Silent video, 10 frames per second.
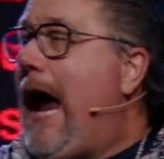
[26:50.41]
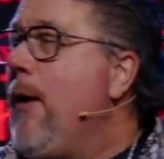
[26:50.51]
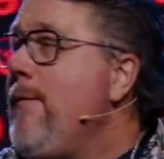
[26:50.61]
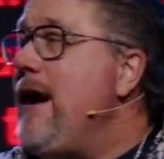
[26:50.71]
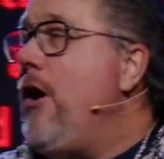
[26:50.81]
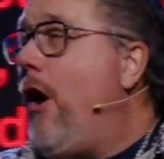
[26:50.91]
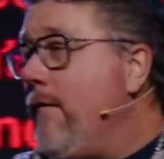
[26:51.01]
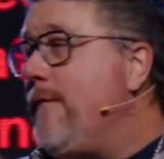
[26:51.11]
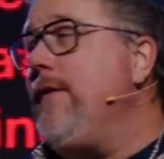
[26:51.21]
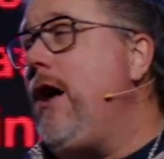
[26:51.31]
And then it
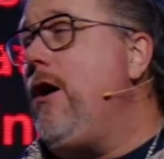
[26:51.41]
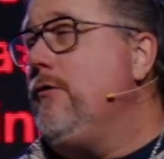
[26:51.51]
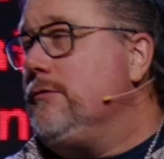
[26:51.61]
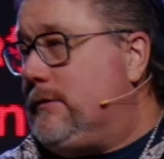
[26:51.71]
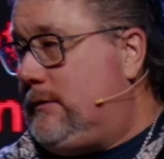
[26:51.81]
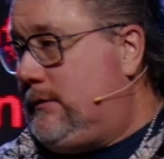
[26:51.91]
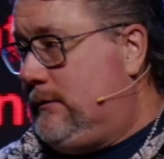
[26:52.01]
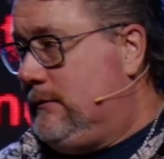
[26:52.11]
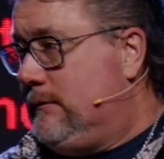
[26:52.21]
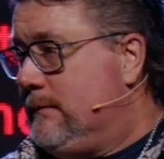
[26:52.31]

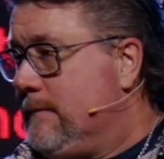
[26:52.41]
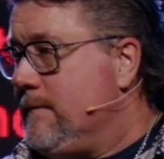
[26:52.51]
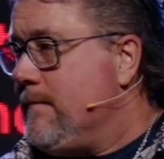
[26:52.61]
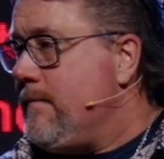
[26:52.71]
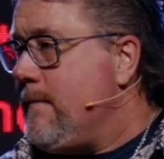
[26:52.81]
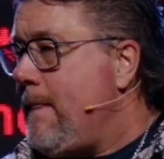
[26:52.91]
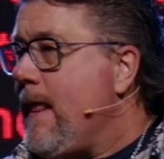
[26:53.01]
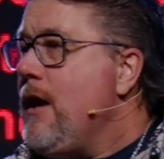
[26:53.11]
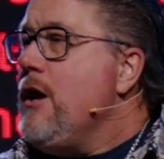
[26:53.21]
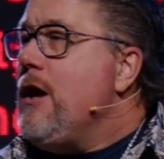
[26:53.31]
overflows.
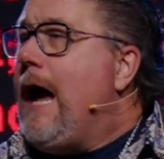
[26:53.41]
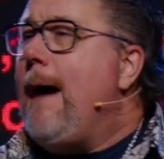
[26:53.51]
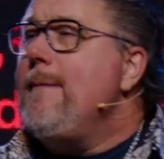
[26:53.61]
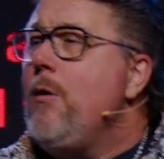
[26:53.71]
How